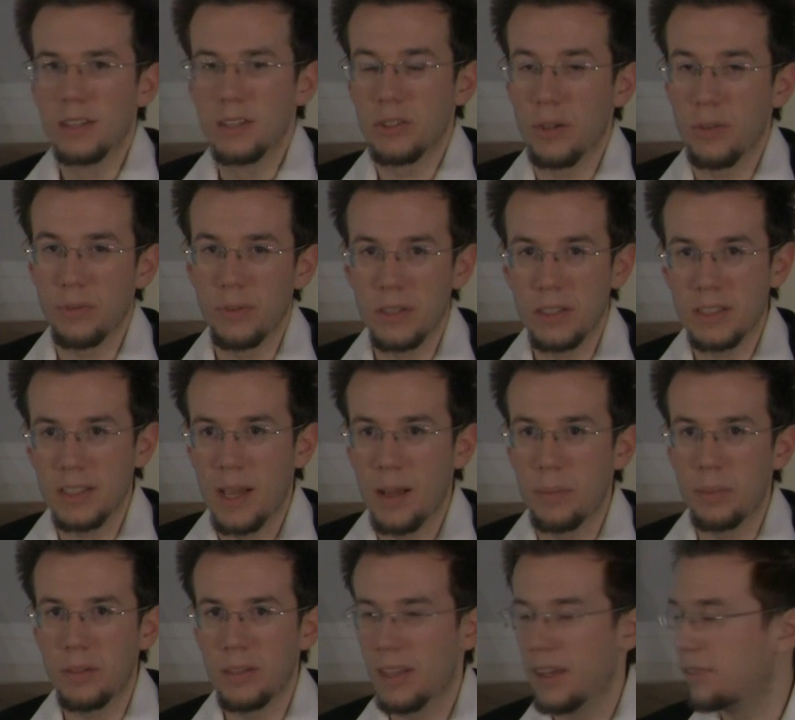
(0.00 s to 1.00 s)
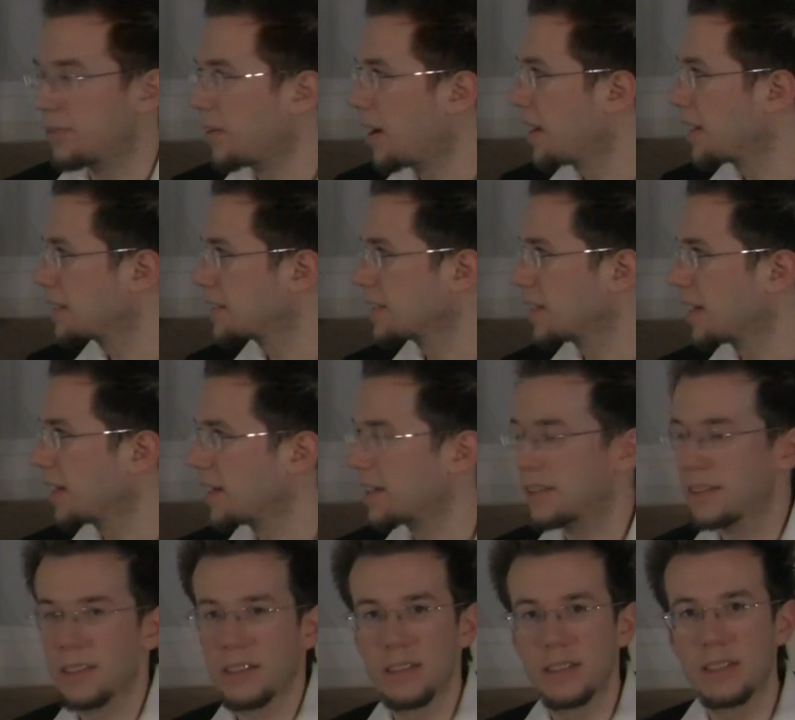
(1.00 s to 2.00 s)
so for example, if I
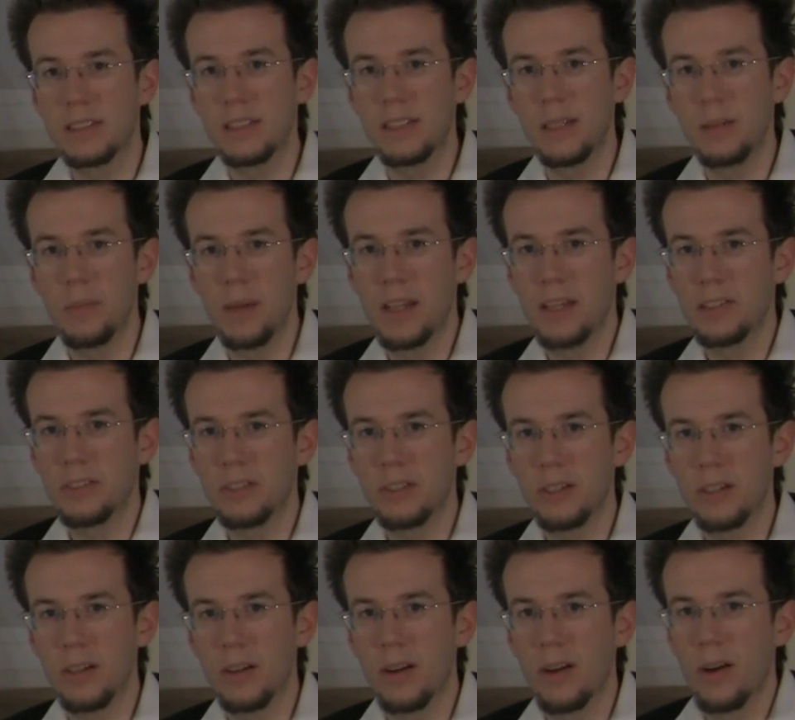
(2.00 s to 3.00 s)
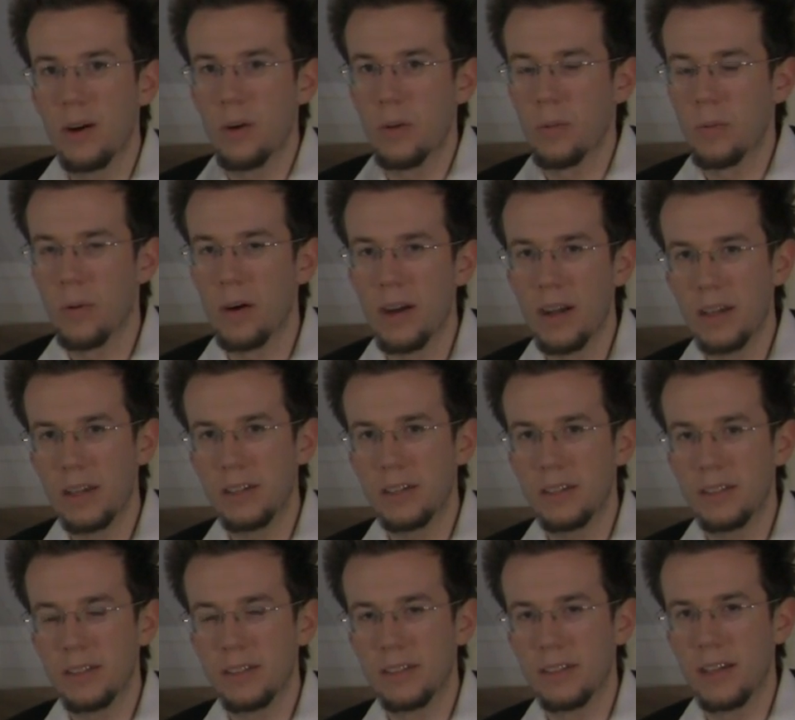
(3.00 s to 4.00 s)
said C major
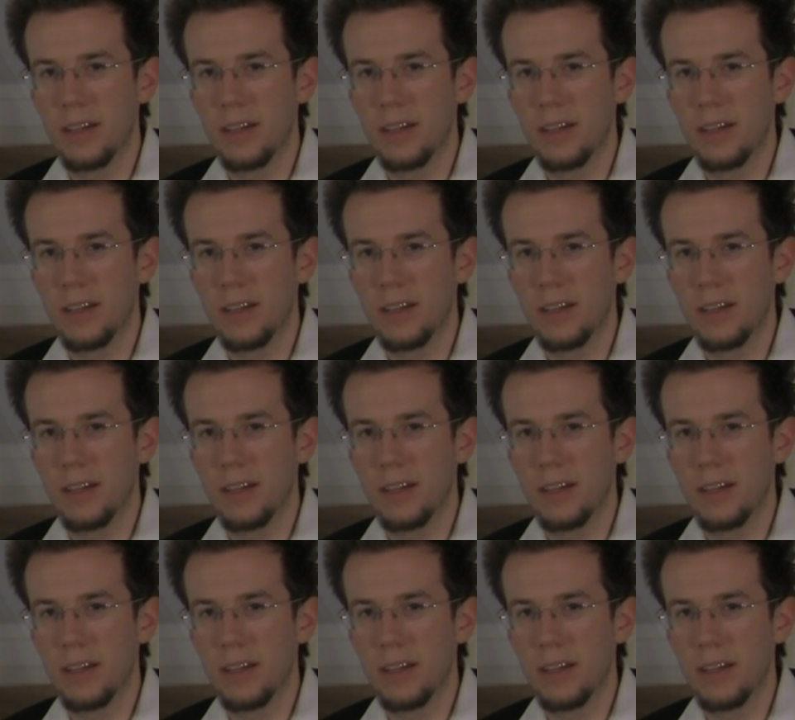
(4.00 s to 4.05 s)
1,